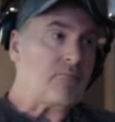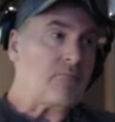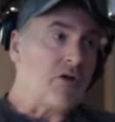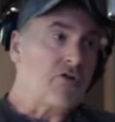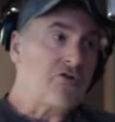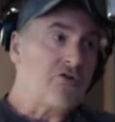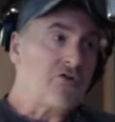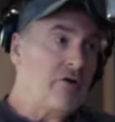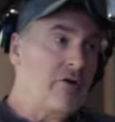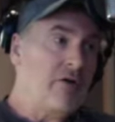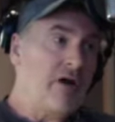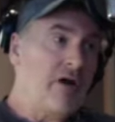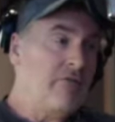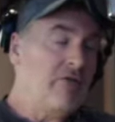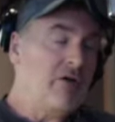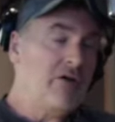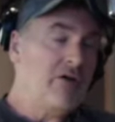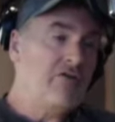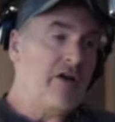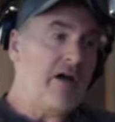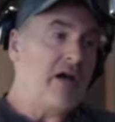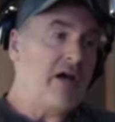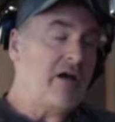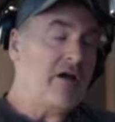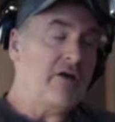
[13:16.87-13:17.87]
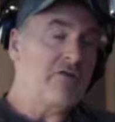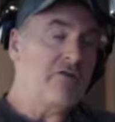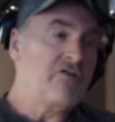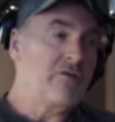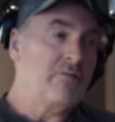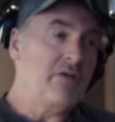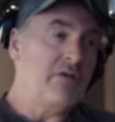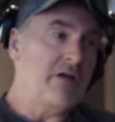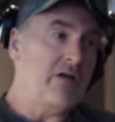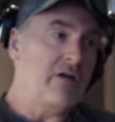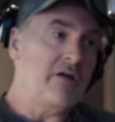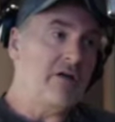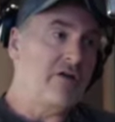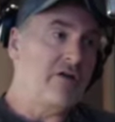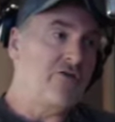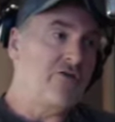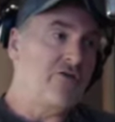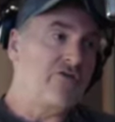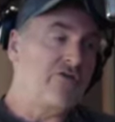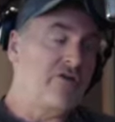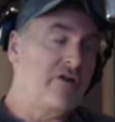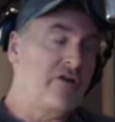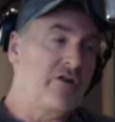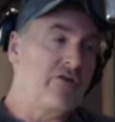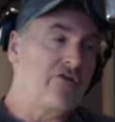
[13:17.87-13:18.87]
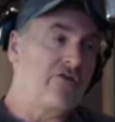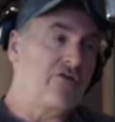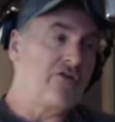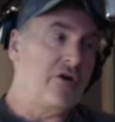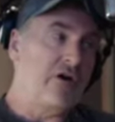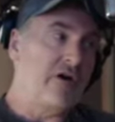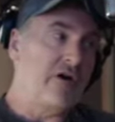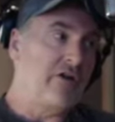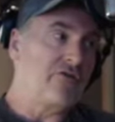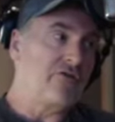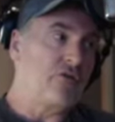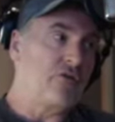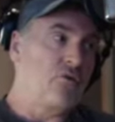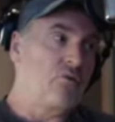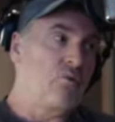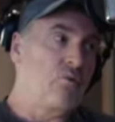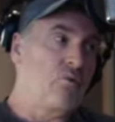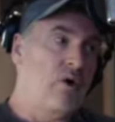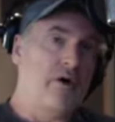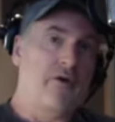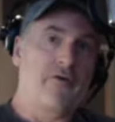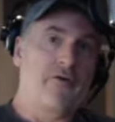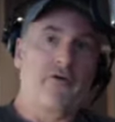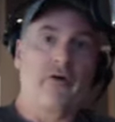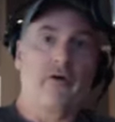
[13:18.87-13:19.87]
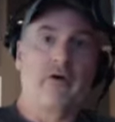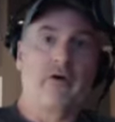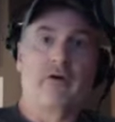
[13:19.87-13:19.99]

So every day to me is a wonder.